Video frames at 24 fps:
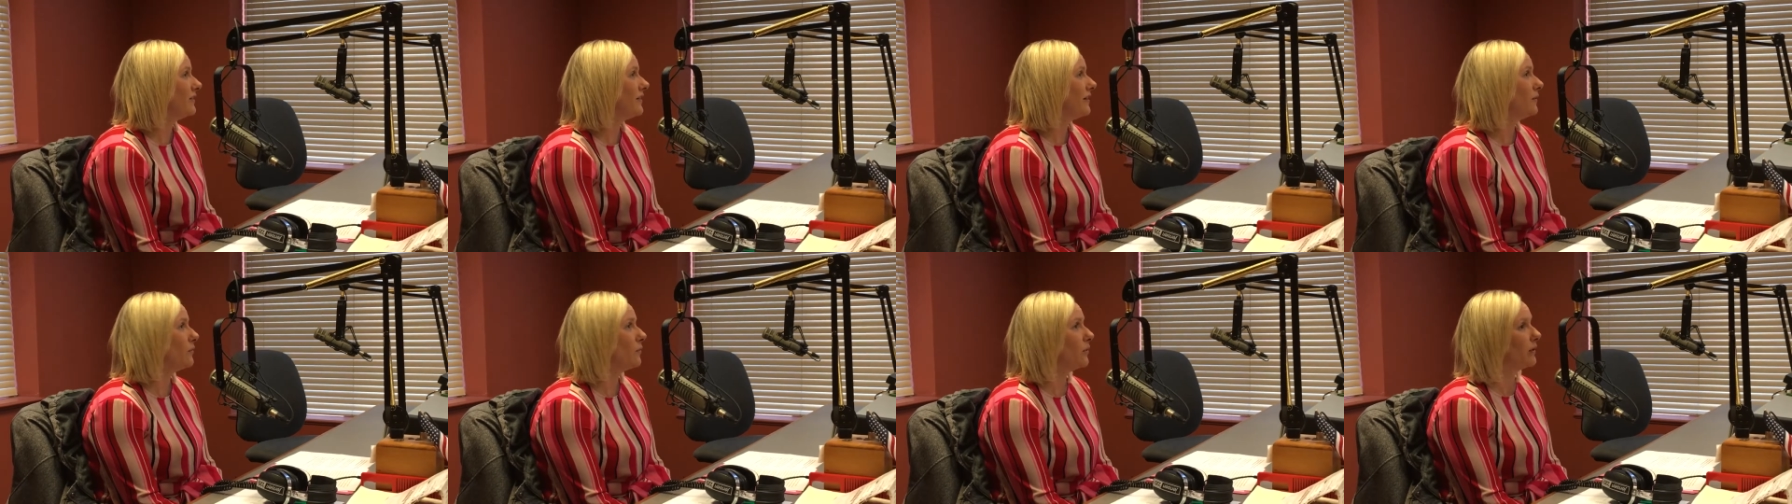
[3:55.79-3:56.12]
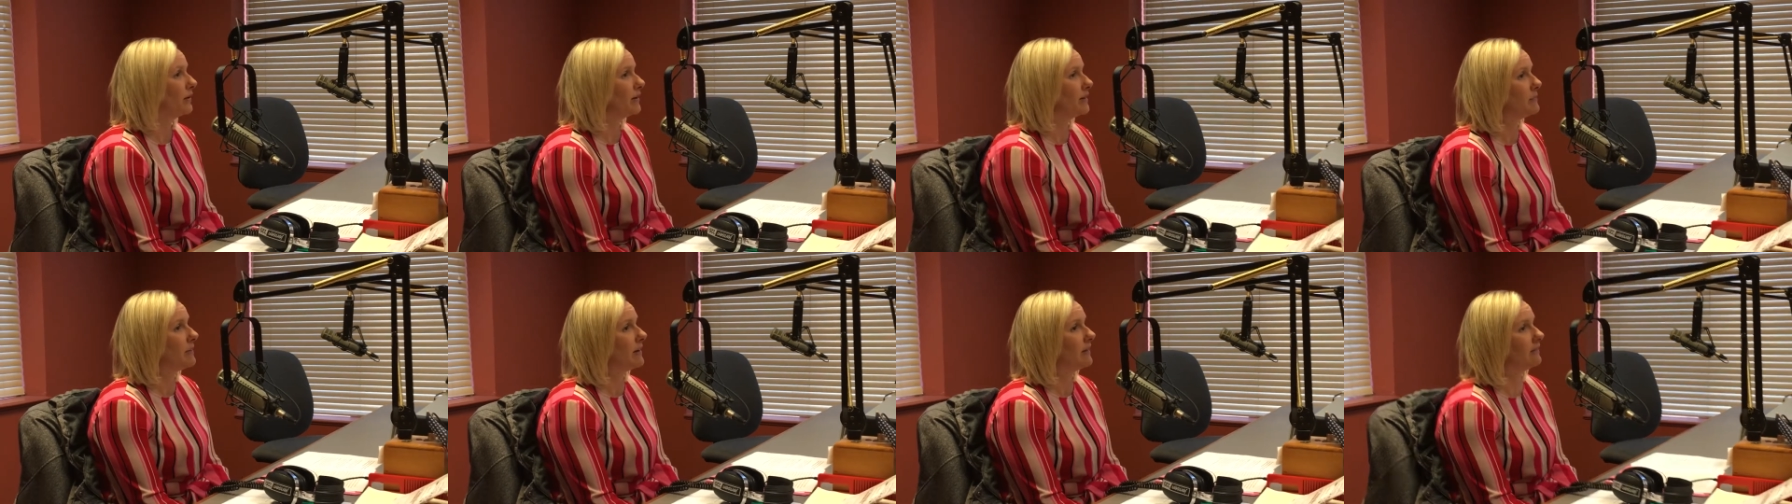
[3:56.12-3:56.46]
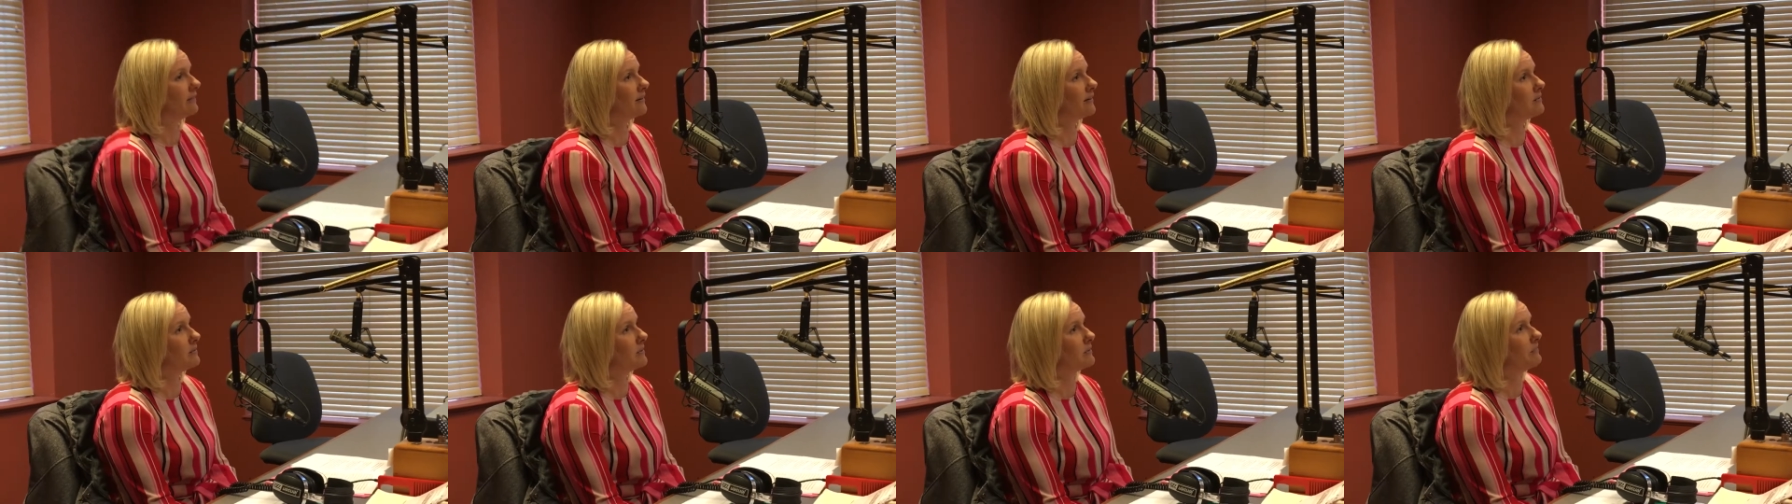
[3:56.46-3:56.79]
they worry about
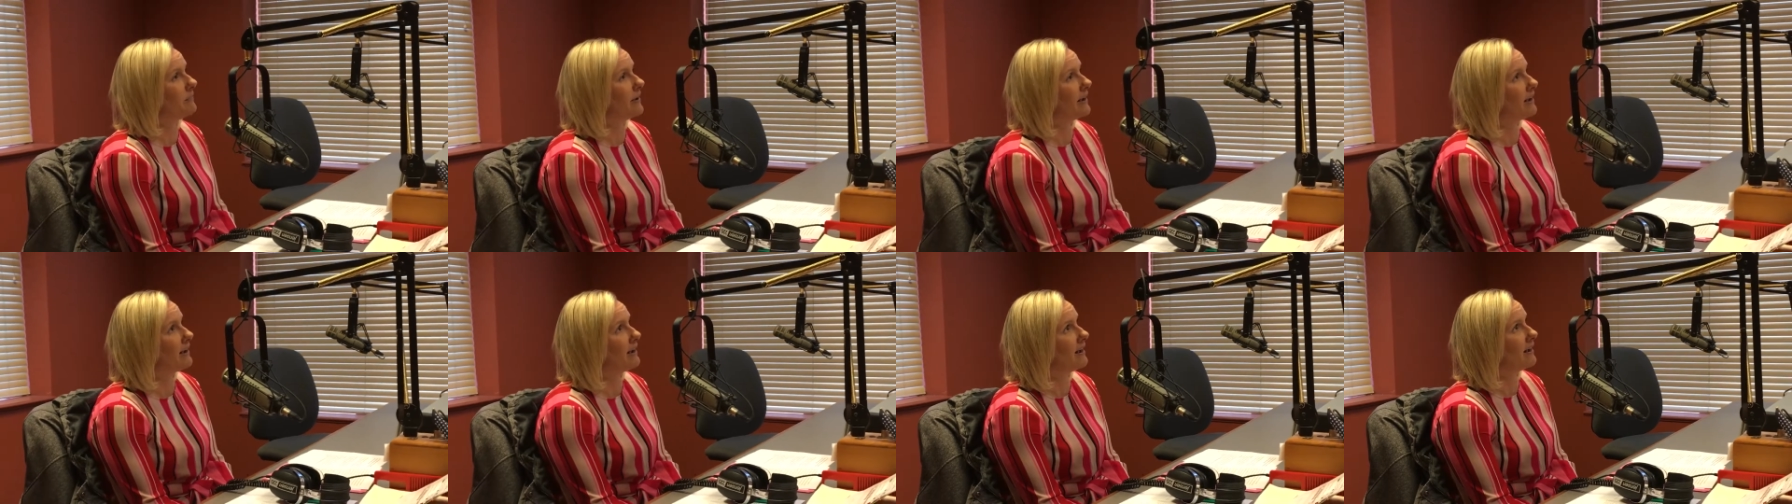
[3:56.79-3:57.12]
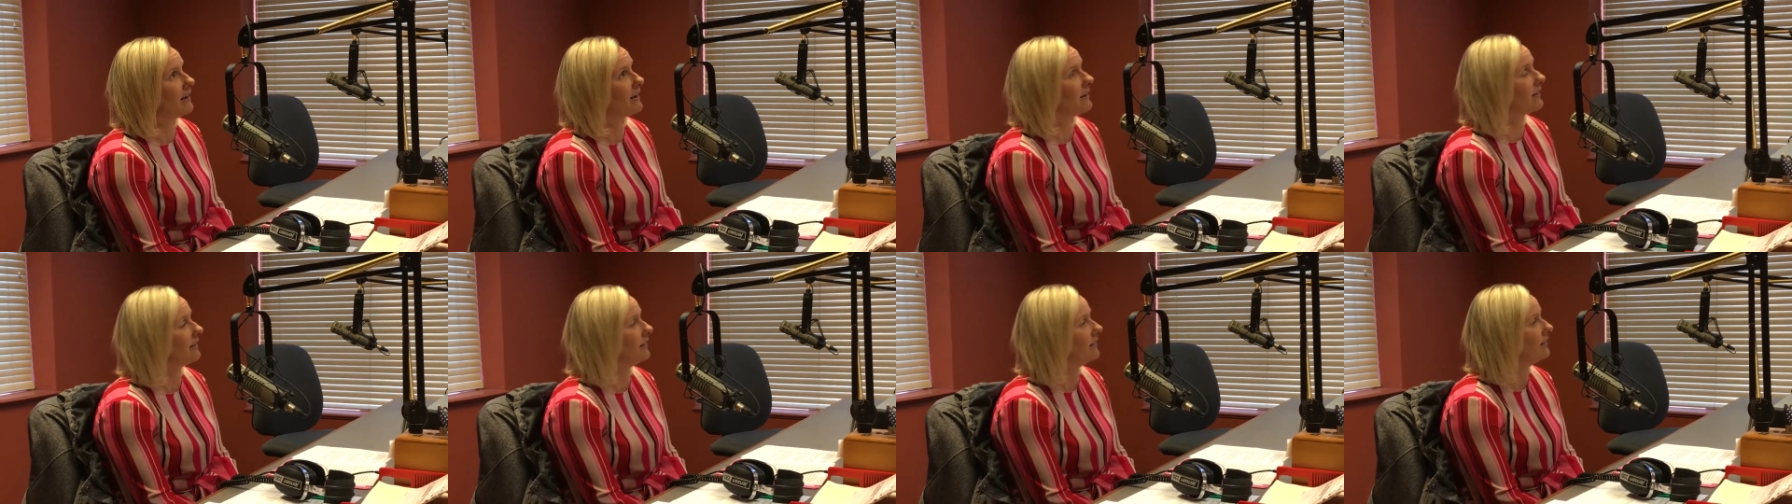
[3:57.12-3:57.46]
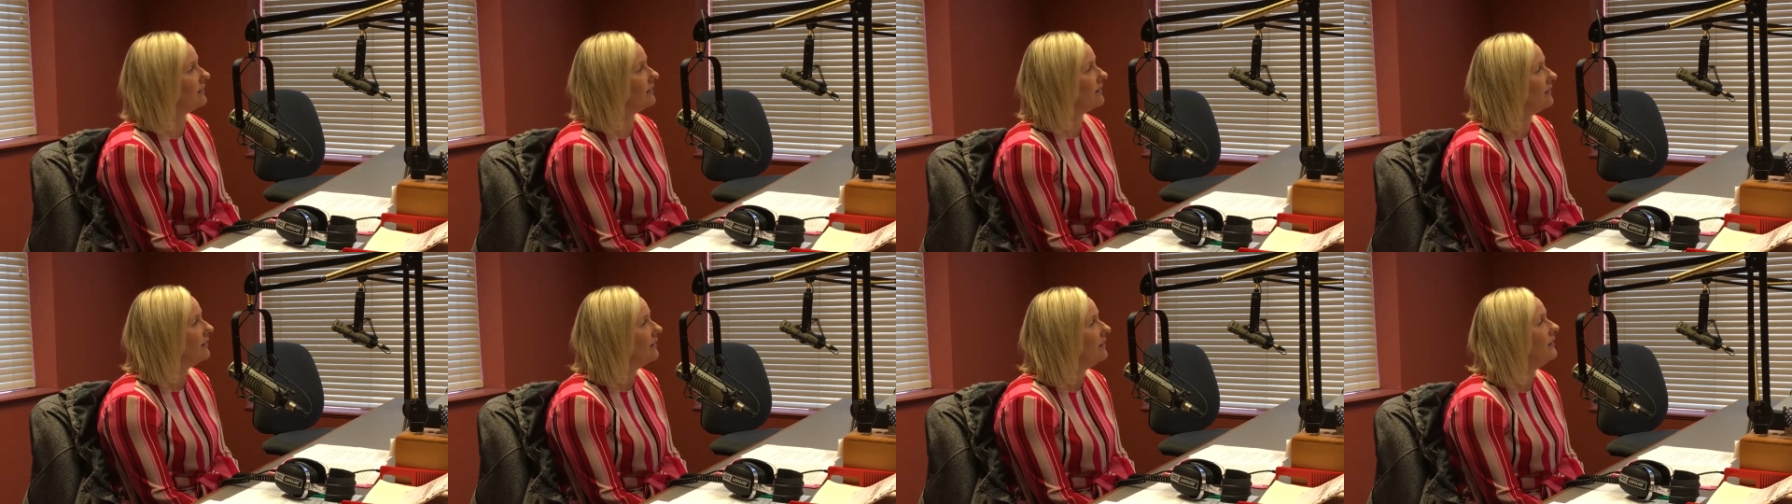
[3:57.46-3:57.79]
it coming back,
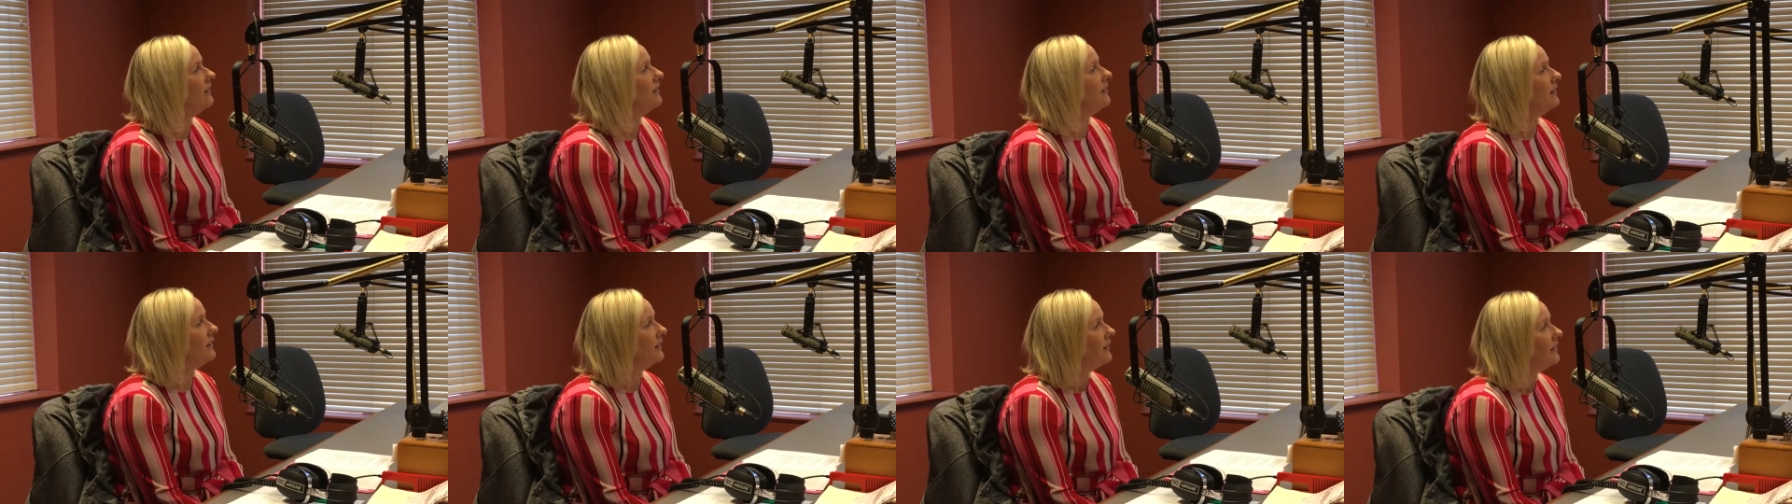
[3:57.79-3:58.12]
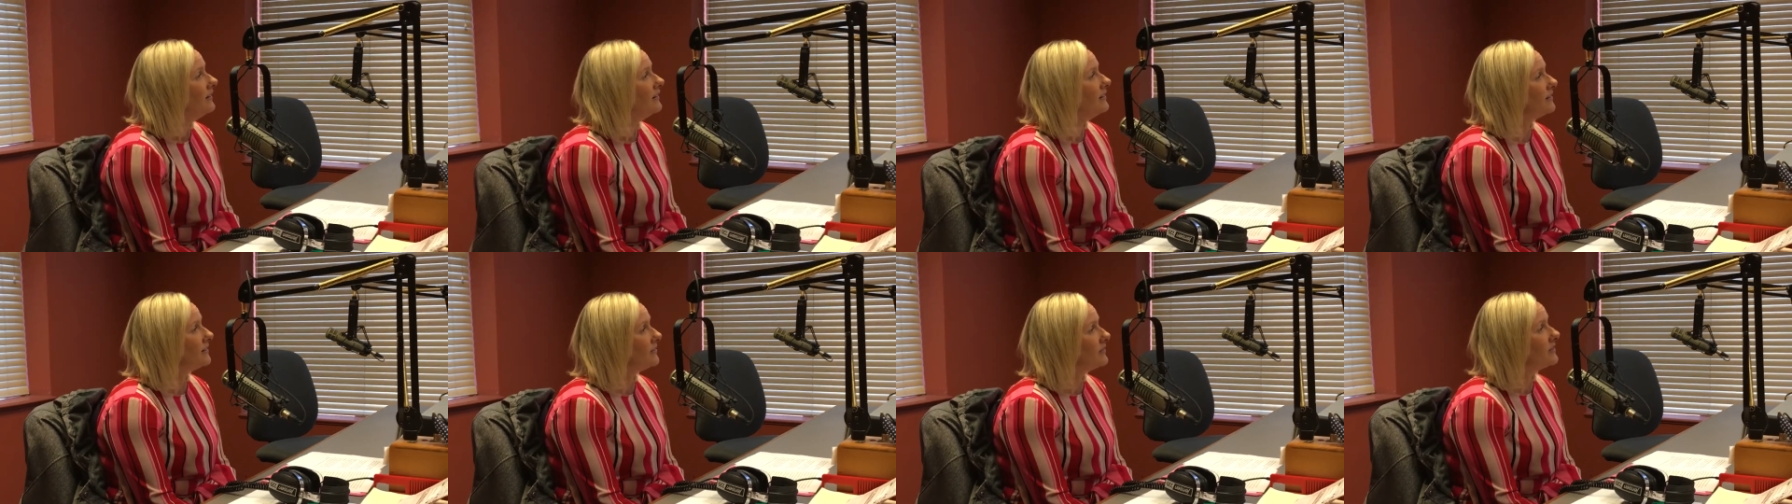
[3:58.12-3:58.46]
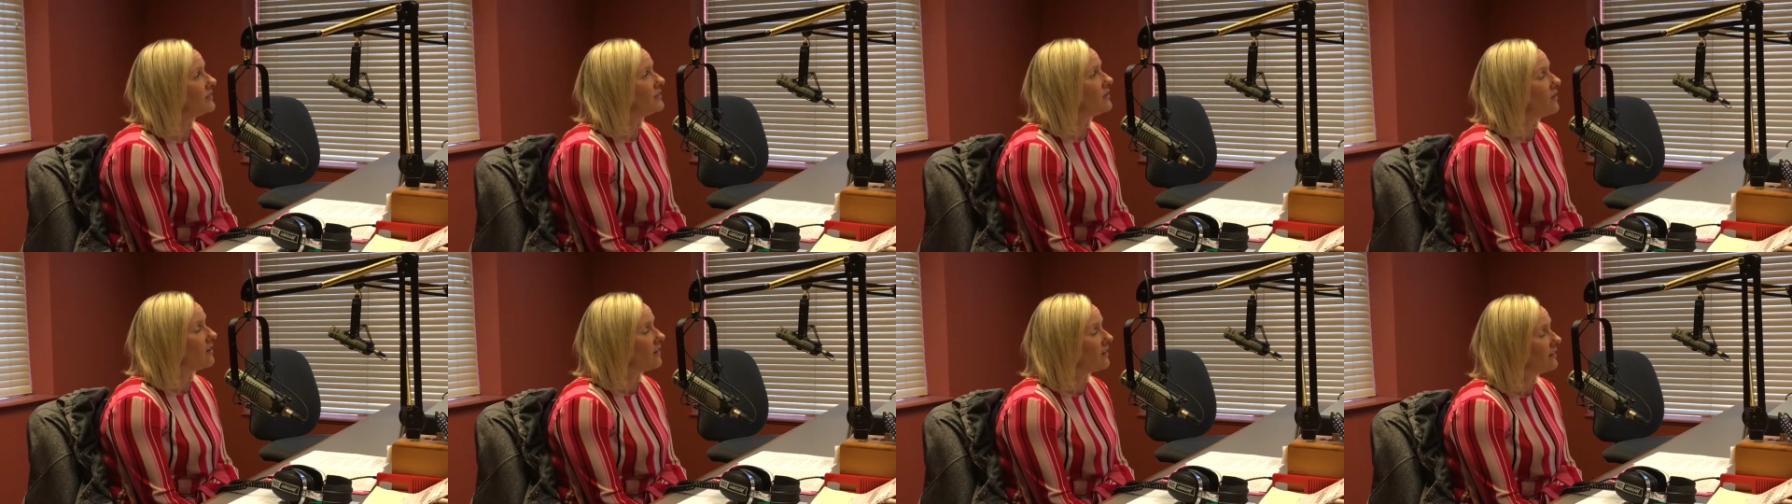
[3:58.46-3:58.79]
and so
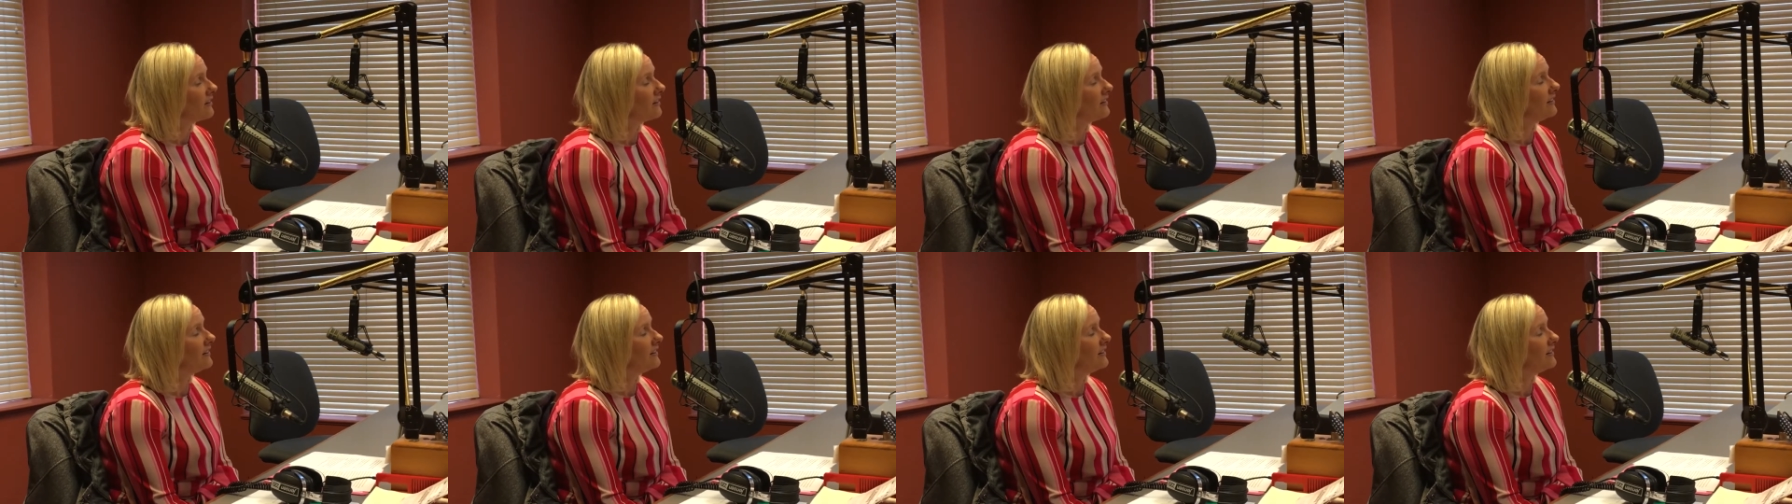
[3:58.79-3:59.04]
it's hard.